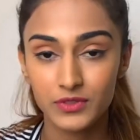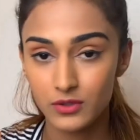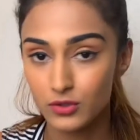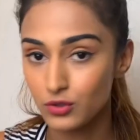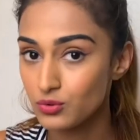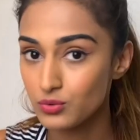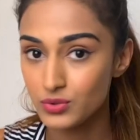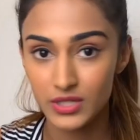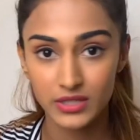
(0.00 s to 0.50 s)

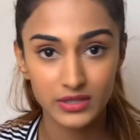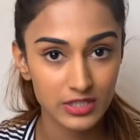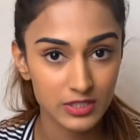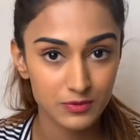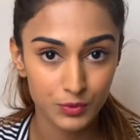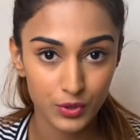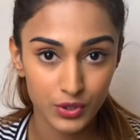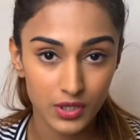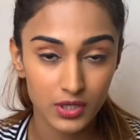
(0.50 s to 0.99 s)
using these
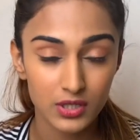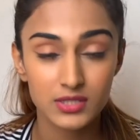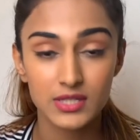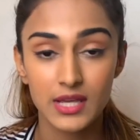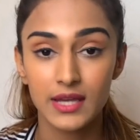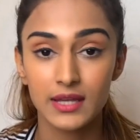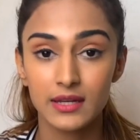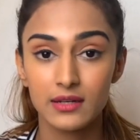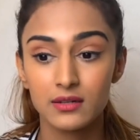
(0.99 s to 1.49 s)
products,
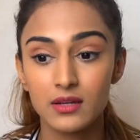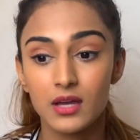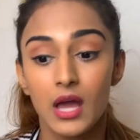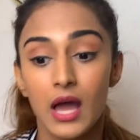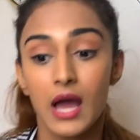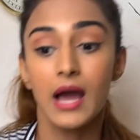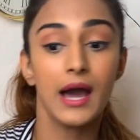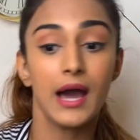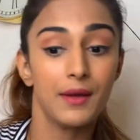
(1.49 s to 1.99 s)
and
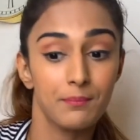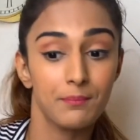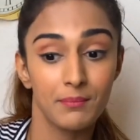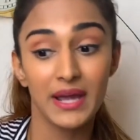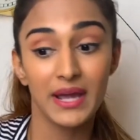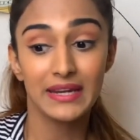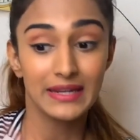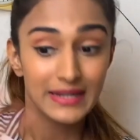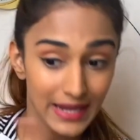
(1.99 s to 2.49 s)
my
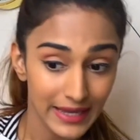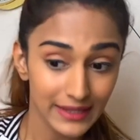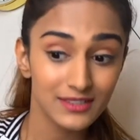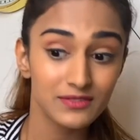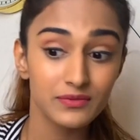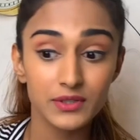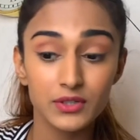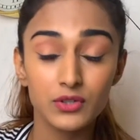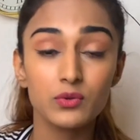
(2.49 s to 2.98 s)
next
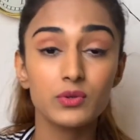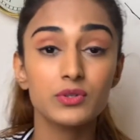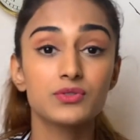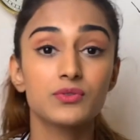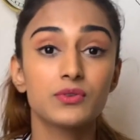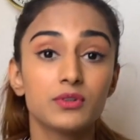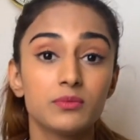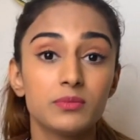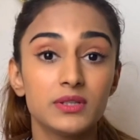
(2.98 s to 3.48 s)
video is going
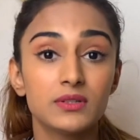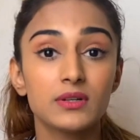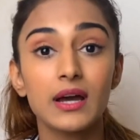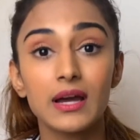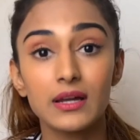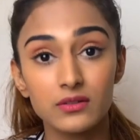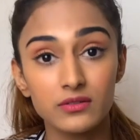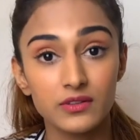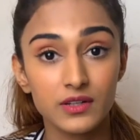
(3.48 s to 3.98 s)
to be the
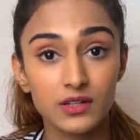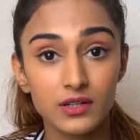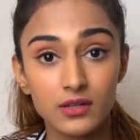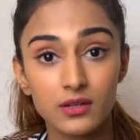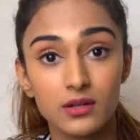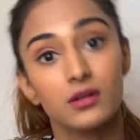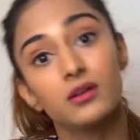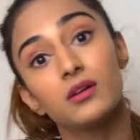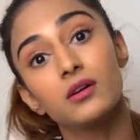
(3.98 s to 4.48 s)
aloe
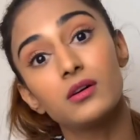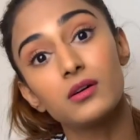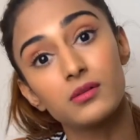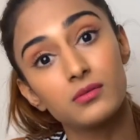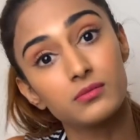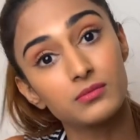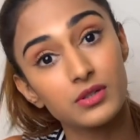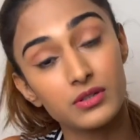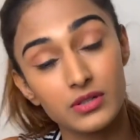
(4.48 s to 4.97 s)

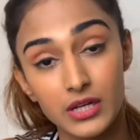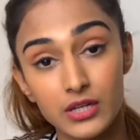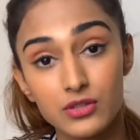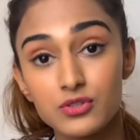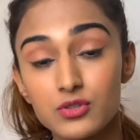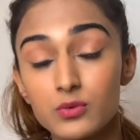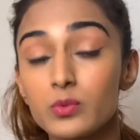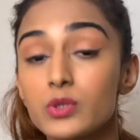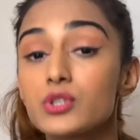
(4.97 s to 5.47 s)
vera range,
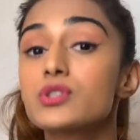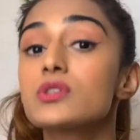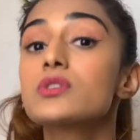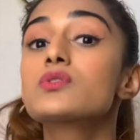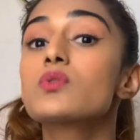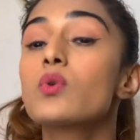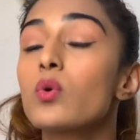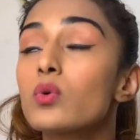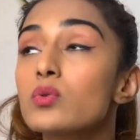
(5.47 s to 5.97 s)
which is
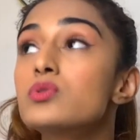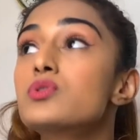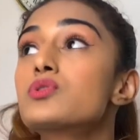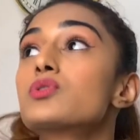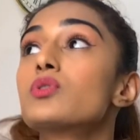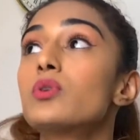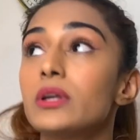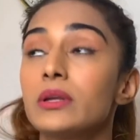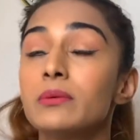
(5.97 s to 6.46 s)
also
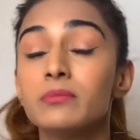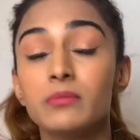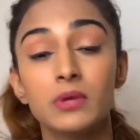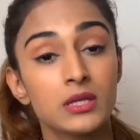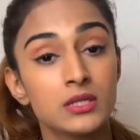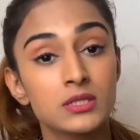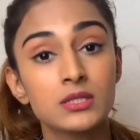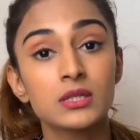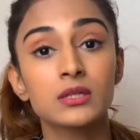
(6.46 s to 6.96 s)
an
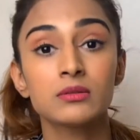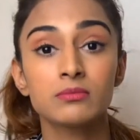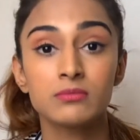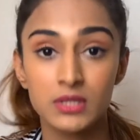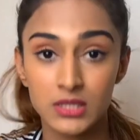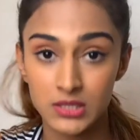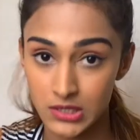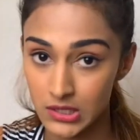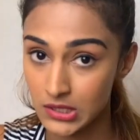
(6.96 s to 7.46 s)
amazing
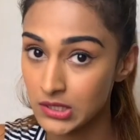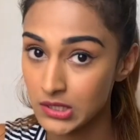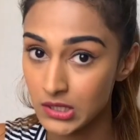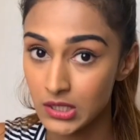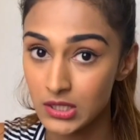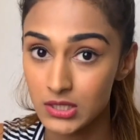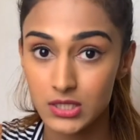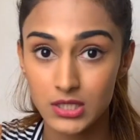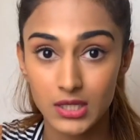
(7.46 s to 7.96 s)

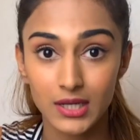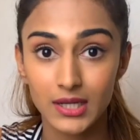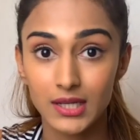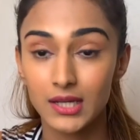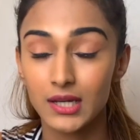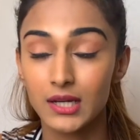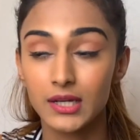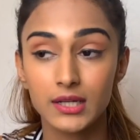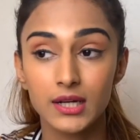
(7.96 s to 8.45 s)
range. I
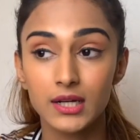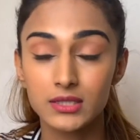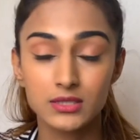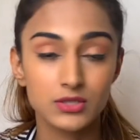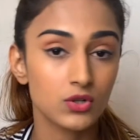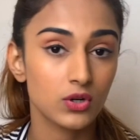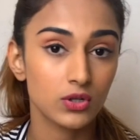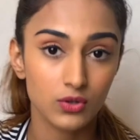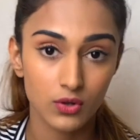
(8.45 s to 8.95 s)

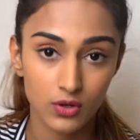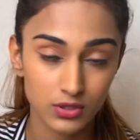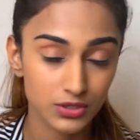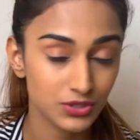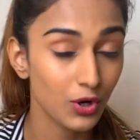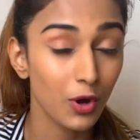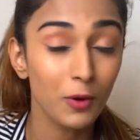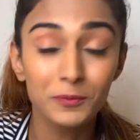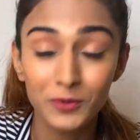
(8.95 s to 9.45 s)
can't
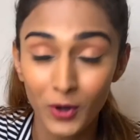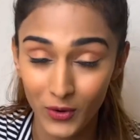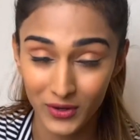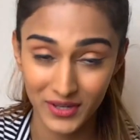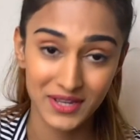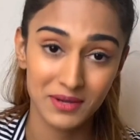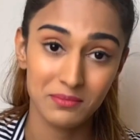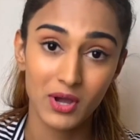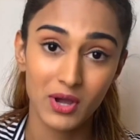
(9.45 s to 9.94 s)
stop talking
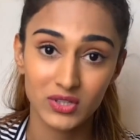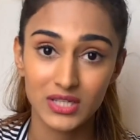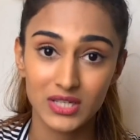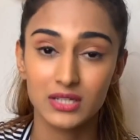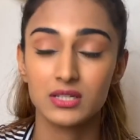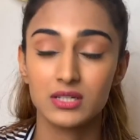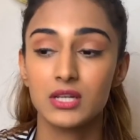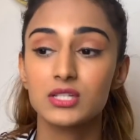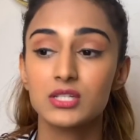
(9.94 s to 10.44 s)
about that
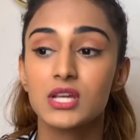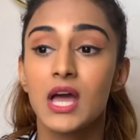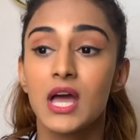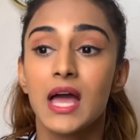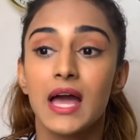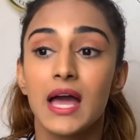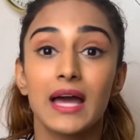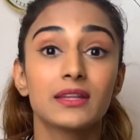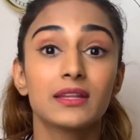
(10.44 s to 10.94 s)
range
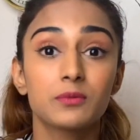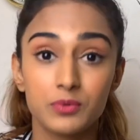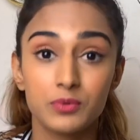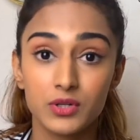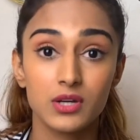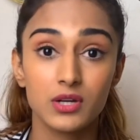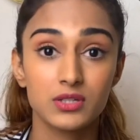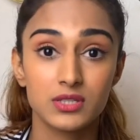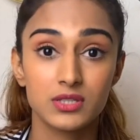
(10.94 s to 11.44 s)
and the
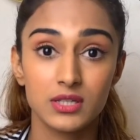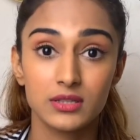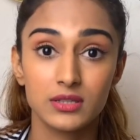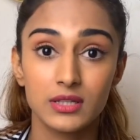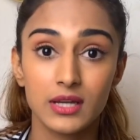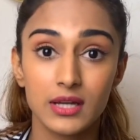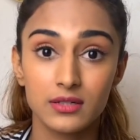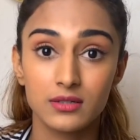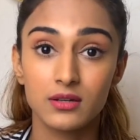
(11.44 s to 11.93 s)
products in
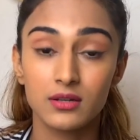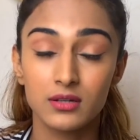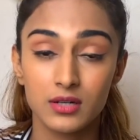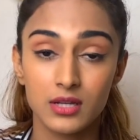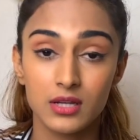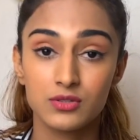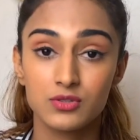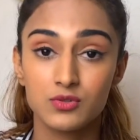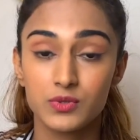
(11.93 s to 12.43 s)
that
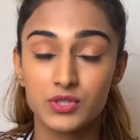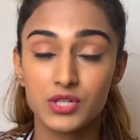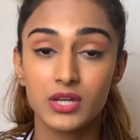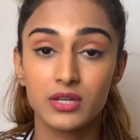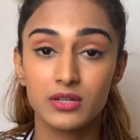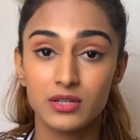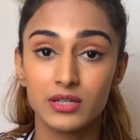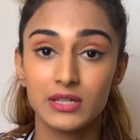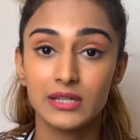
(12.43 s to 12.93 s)
range, which I
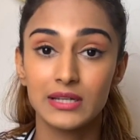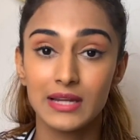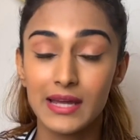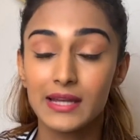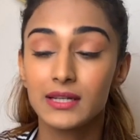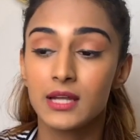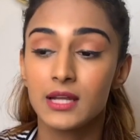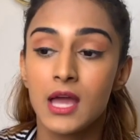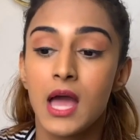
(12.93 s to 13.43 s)
really liked.
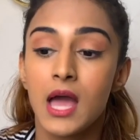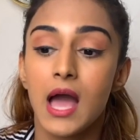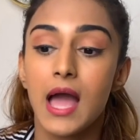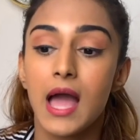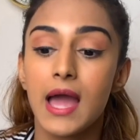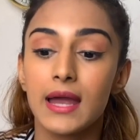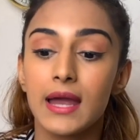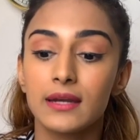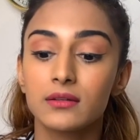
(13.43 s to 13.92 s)

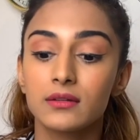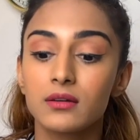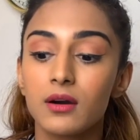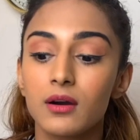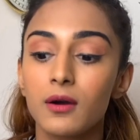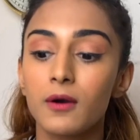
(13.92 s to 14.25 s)
And